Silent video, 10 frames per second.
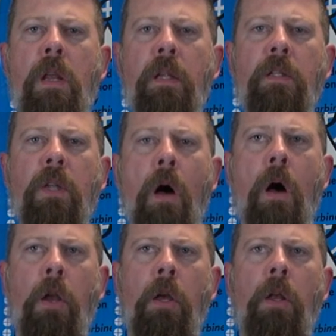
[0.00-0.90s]
it
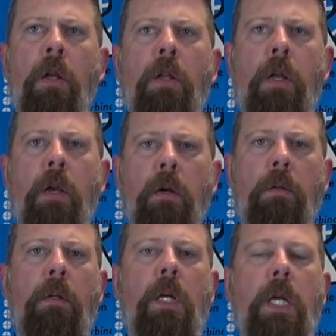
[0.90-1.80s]
started in here.
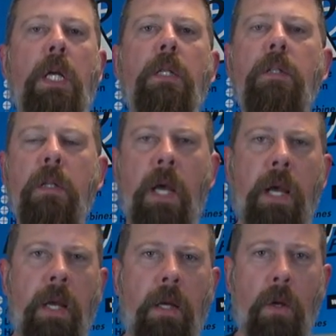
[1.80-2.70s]

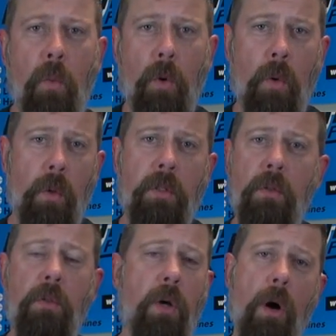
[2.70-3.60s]
Today, we're going
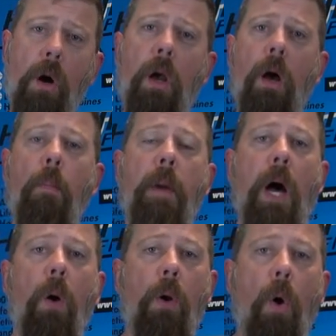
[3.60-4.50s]
to talk
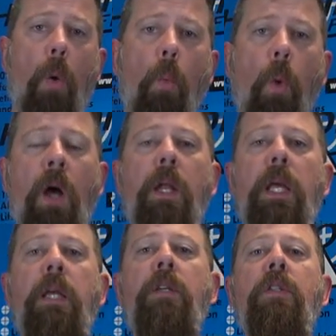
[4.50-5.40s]
about what
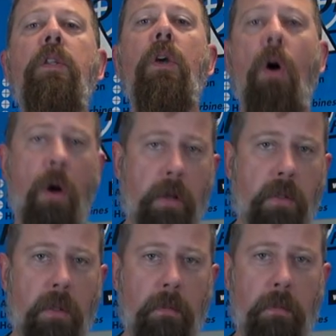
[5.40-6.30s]
is the
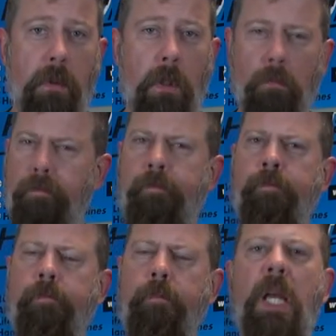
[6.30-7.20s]
cost?
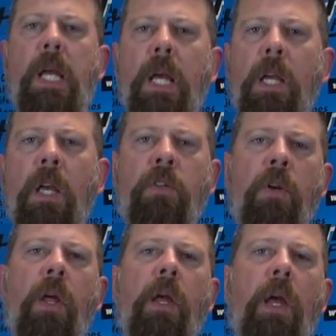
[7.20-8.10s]

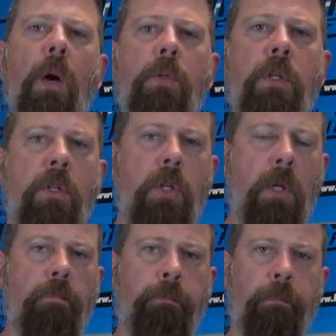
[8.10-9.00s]
Yesterday, I was in the
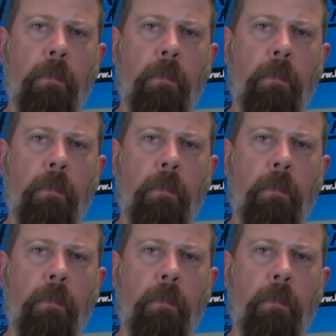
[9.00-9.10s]
gym,